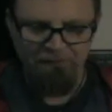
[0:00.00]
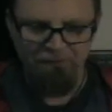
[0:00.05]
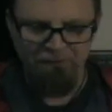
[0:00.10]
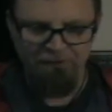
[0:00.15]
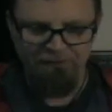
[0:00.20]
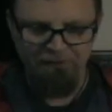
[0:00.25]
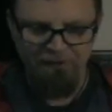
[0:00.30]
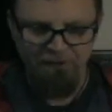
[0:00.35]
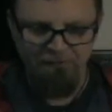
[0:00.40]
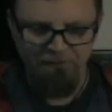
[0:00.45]

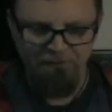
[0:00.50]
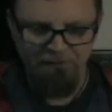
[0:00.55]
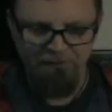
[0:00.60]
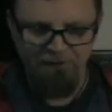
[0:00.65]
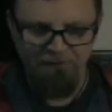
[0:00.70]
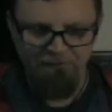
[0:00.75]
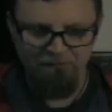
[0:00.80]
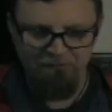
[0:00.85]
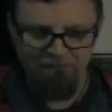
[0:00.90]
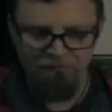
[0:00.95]
check that one
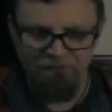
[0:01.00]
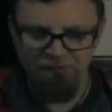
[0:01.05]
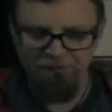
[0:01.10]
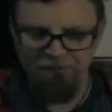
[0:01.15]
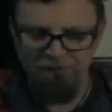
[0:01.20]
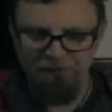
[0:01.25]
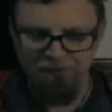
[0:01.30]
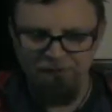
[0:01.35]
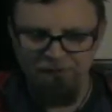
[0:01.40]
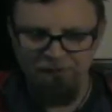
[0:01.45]
out. Let's
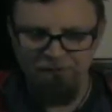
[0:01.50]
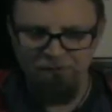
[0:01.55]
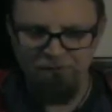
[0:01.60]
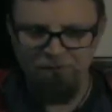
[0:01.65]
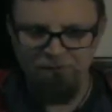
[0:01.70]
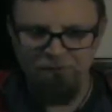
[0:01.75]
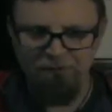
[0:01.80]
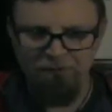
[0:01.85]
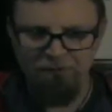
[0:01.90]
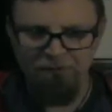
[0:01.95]
see.
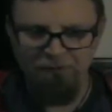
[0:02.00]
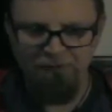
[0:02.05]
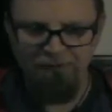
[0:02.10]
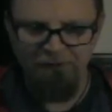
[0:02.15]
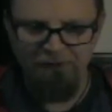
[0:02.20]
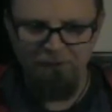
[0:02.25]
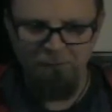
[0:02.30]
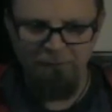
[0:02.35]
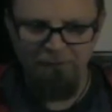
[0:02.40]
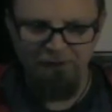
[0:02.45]
Oh, there's a
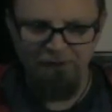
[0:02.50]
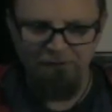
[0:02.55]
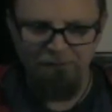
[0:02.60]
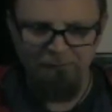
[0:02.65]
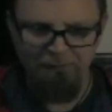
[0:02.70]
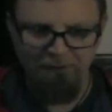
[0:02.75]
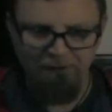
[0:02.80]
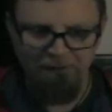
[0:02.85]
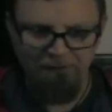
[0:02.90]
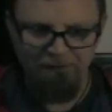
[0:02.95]
thank you page. Am
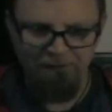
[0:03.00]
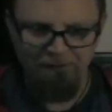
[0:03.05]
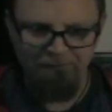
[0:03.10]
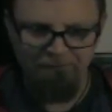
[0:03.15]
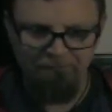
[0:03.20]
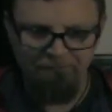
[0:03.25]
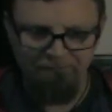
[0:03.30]
I on it?